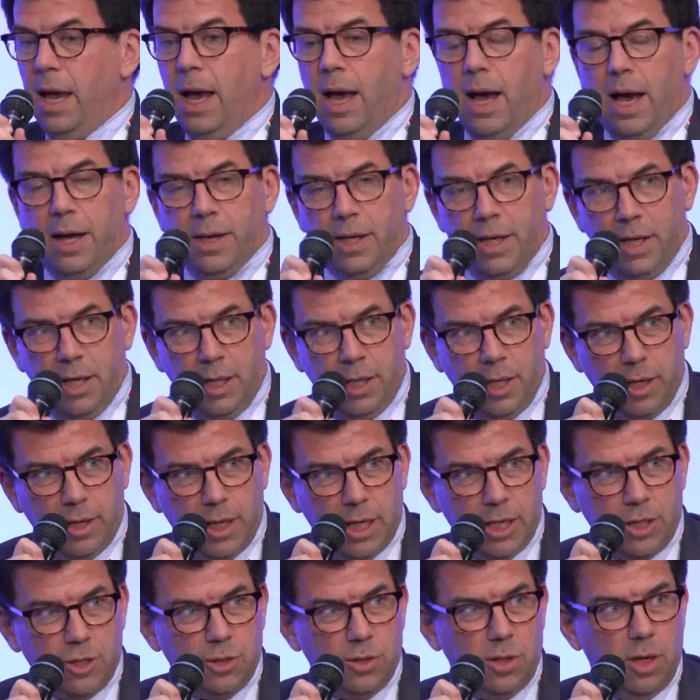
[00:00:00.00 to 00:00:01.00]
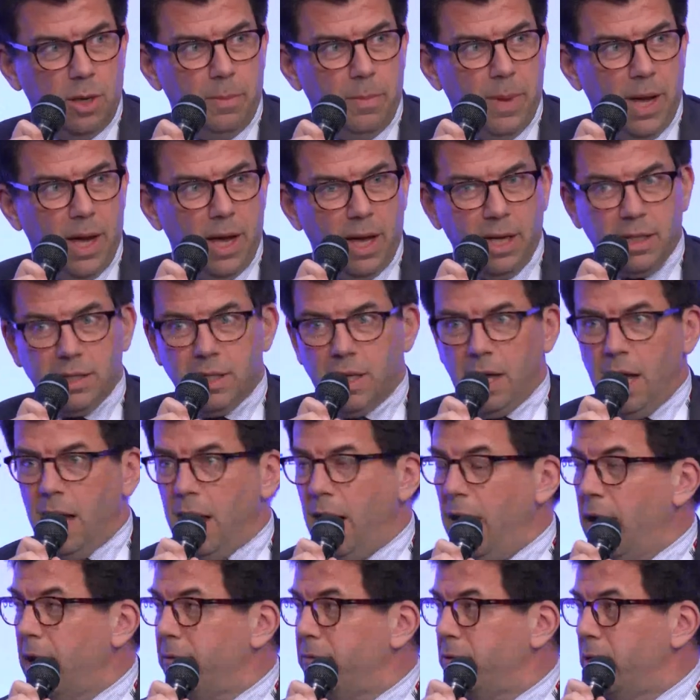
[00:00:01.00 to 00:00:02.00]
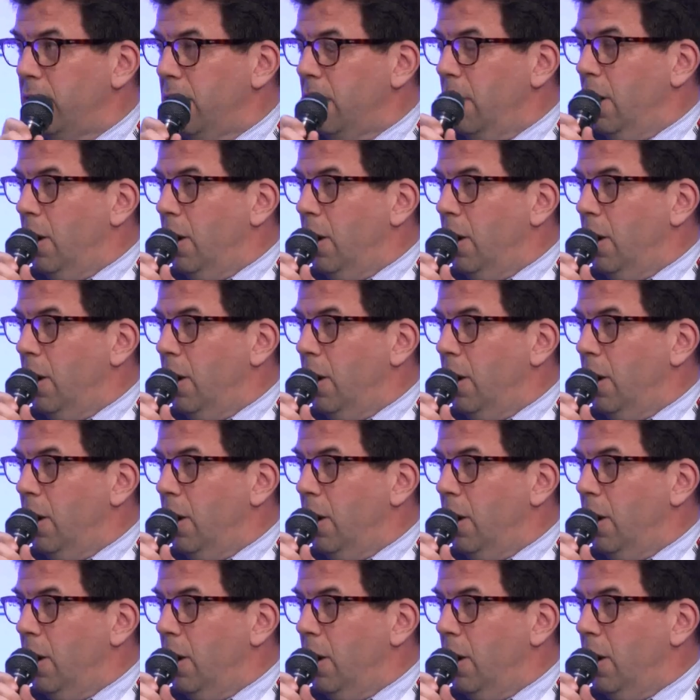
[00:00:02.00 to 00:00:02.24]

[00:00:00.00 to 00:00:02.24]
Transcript: and international banks have